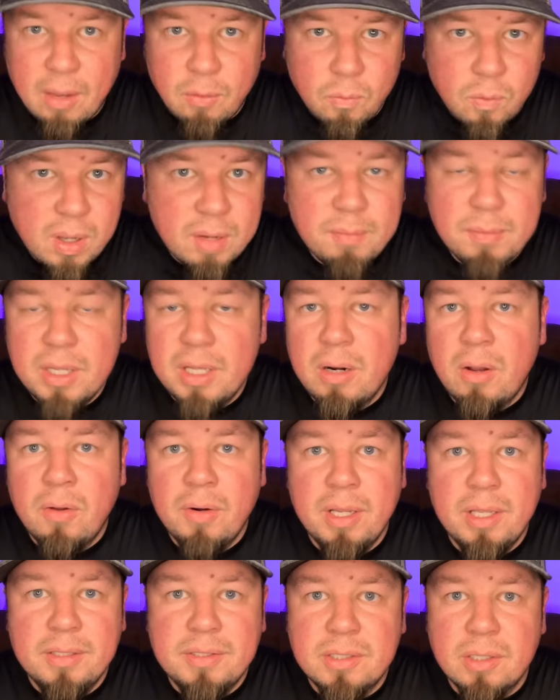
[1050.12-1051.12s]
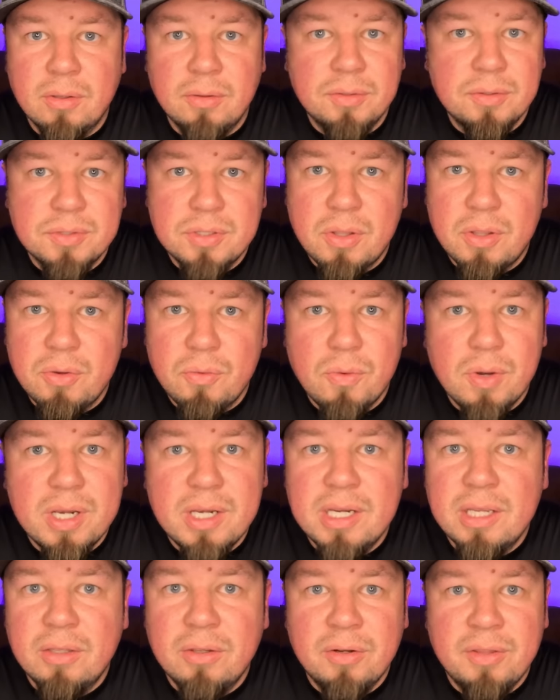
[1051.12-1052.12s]
had one bid on it, so there was only
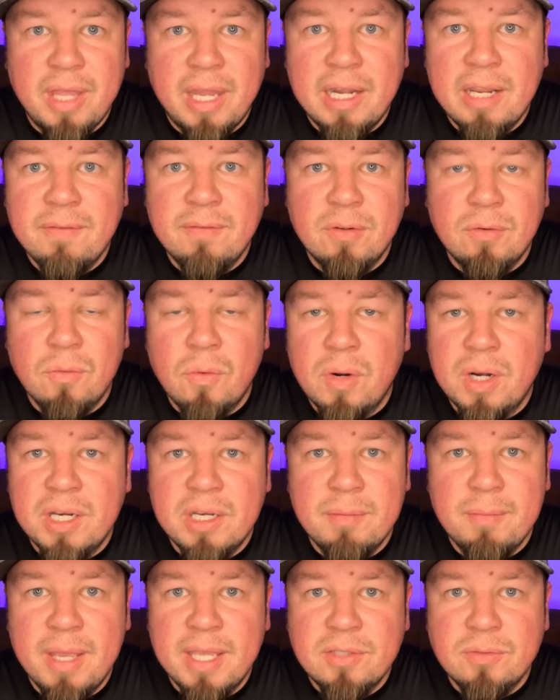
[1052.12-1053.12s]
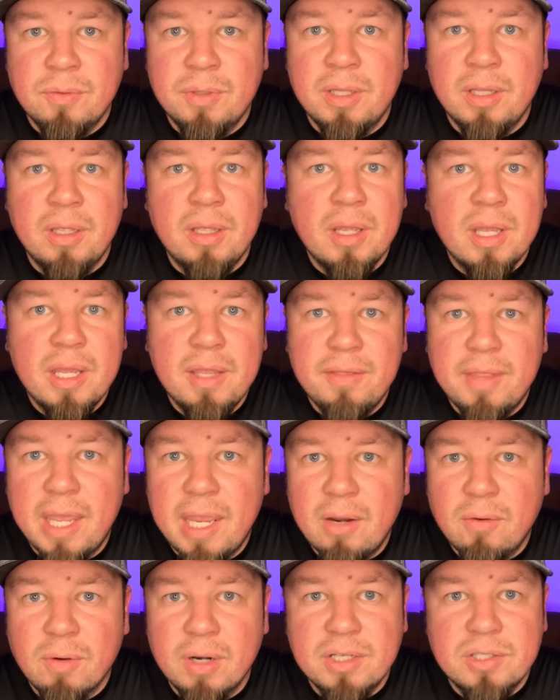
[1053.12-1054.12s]
one dealer that even wanted to mess with it.
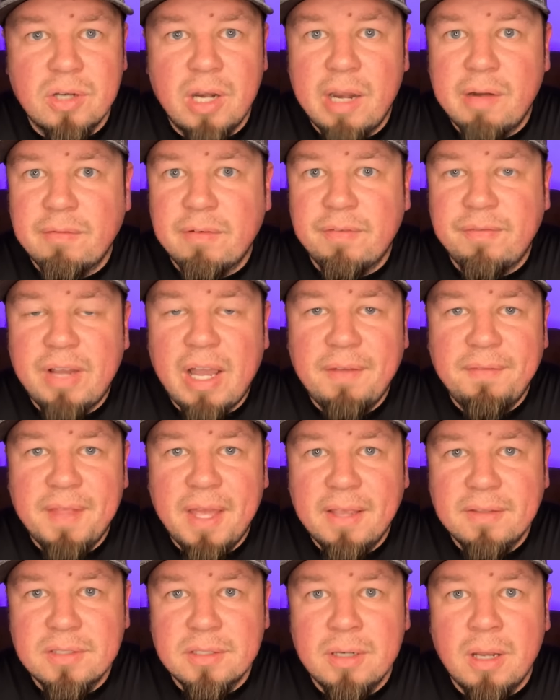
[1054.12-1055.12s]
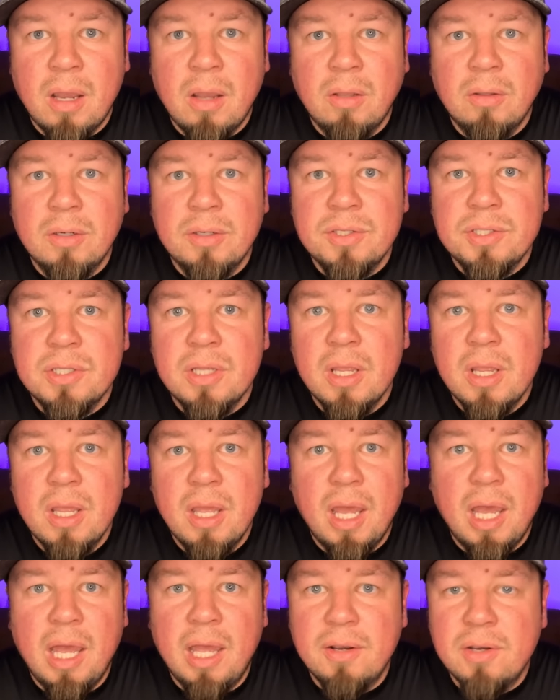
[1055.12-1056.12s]
They raised their hand for
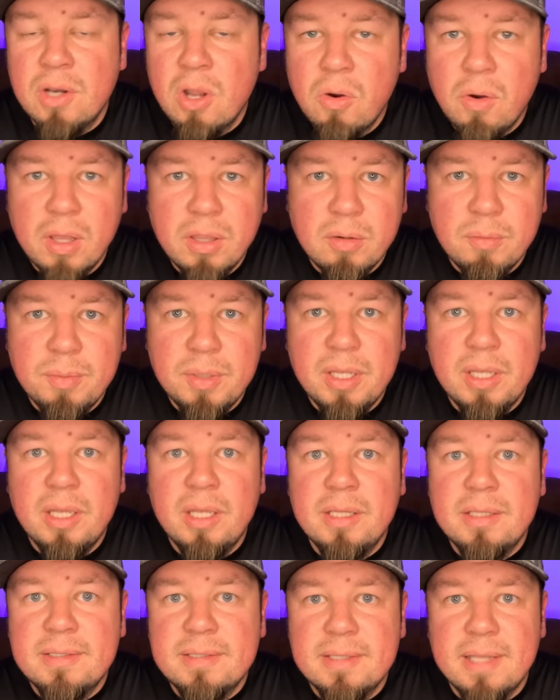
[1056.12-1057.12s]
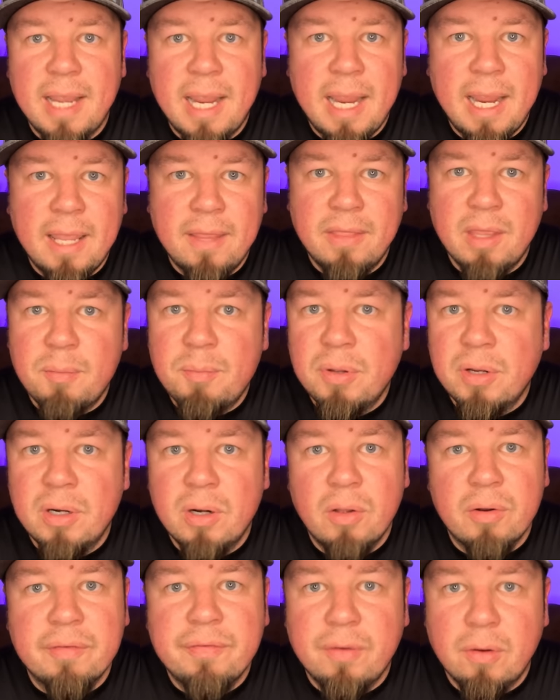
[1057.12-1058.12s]
$5,000. No other bids, and they put
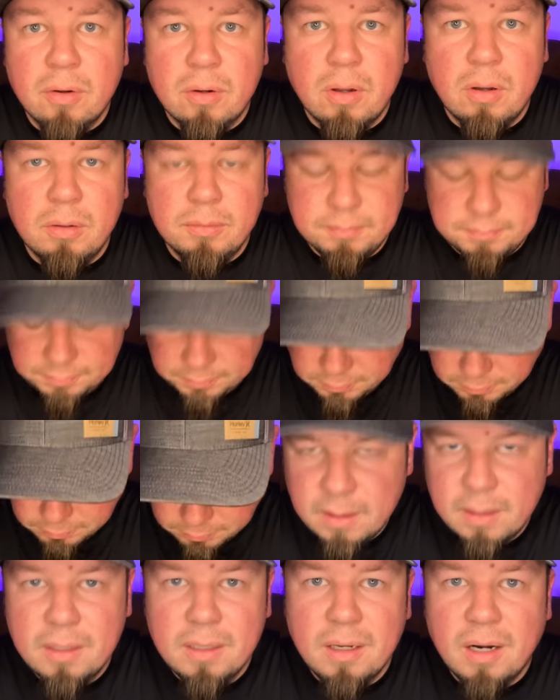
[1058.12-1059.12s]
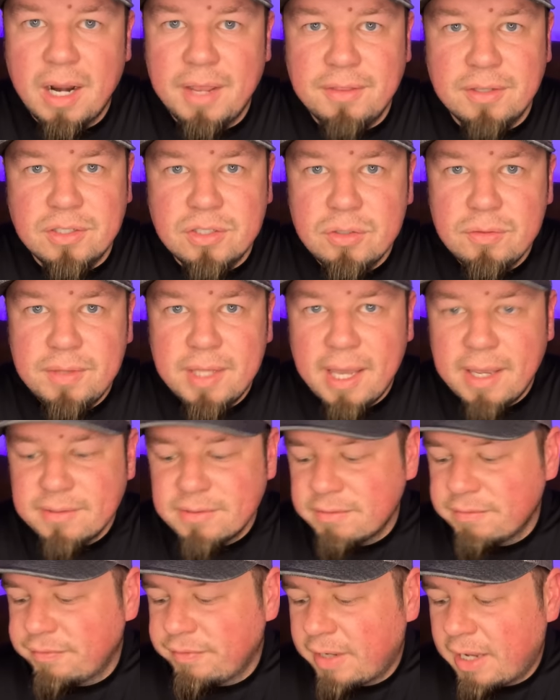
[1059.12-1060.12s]
it on a phone call. All right, the
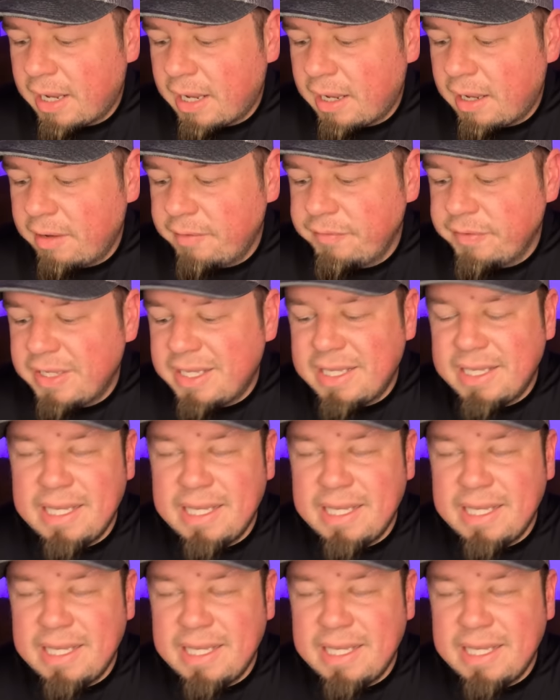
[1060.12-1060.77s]
2005